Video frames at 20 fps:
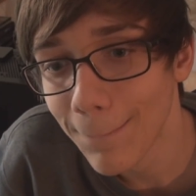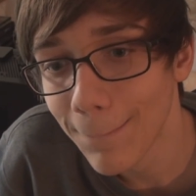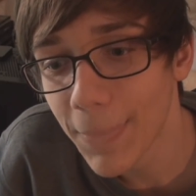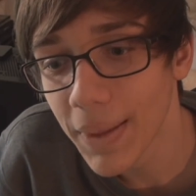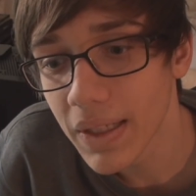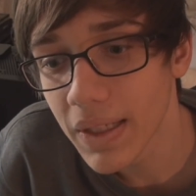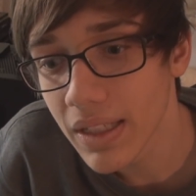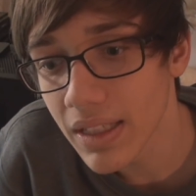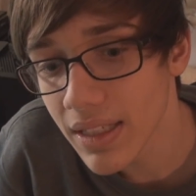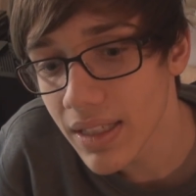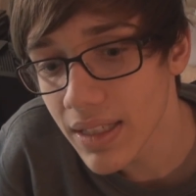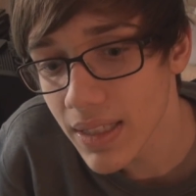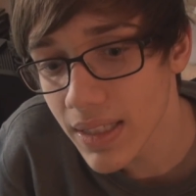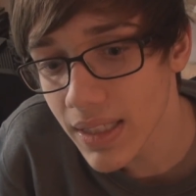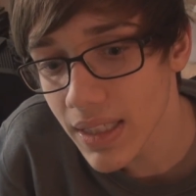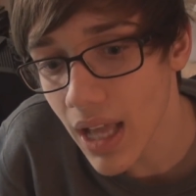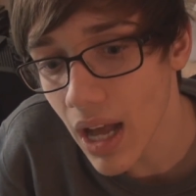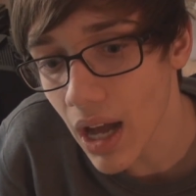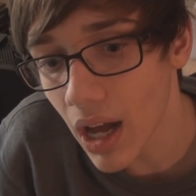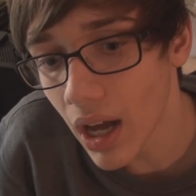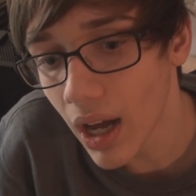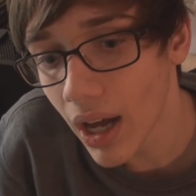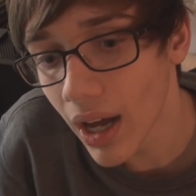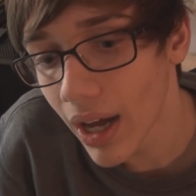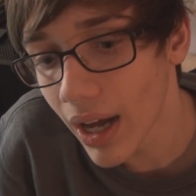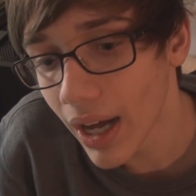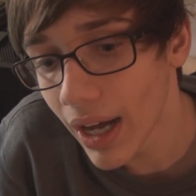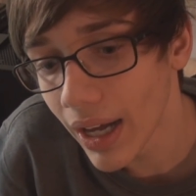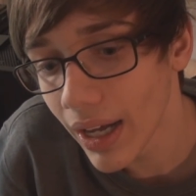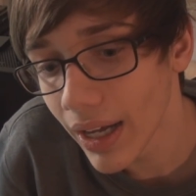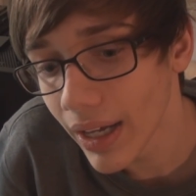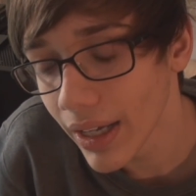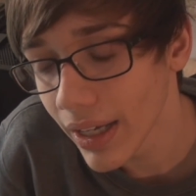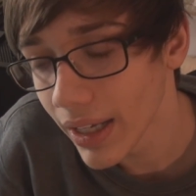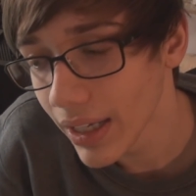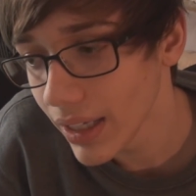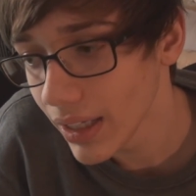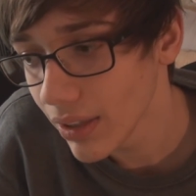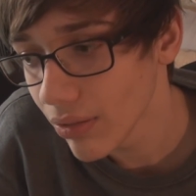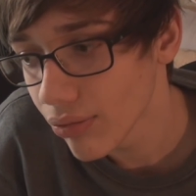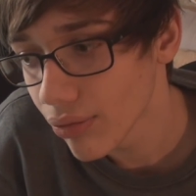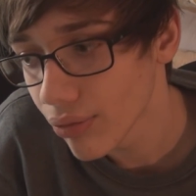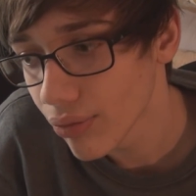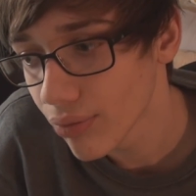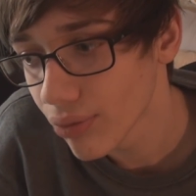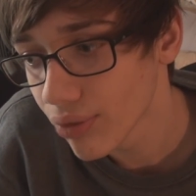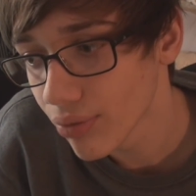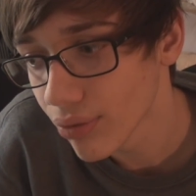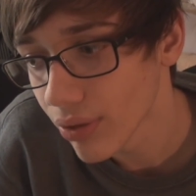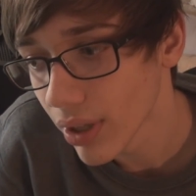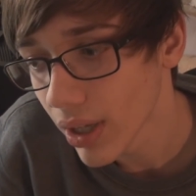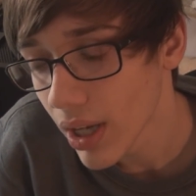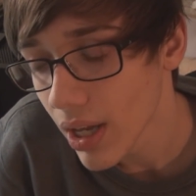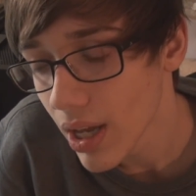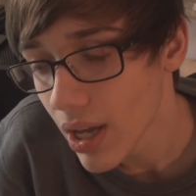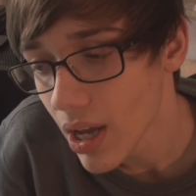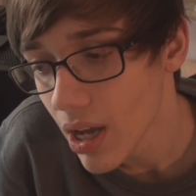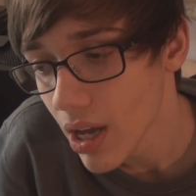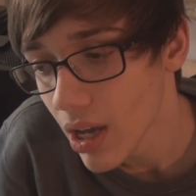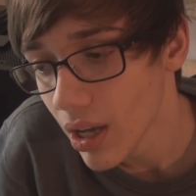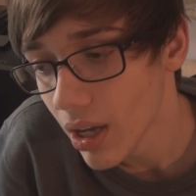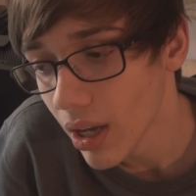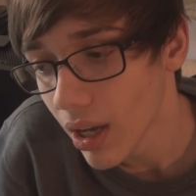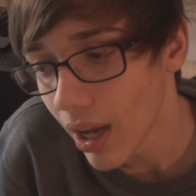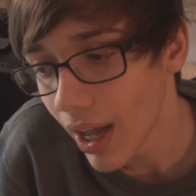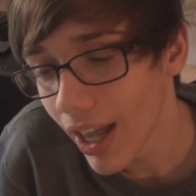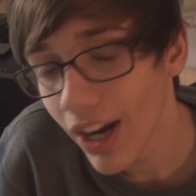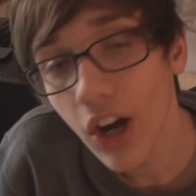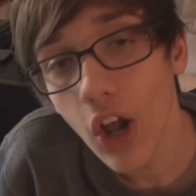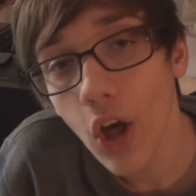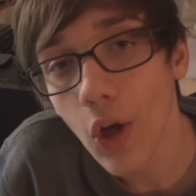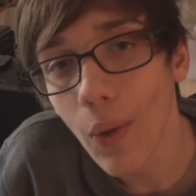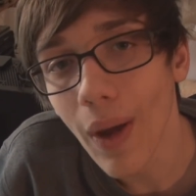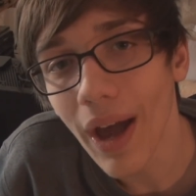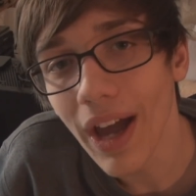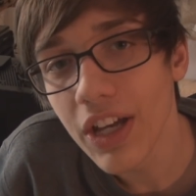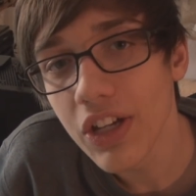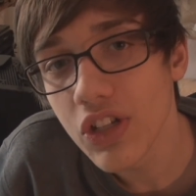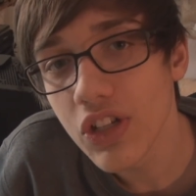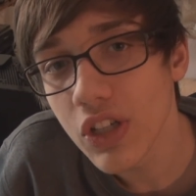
Because I don't know, I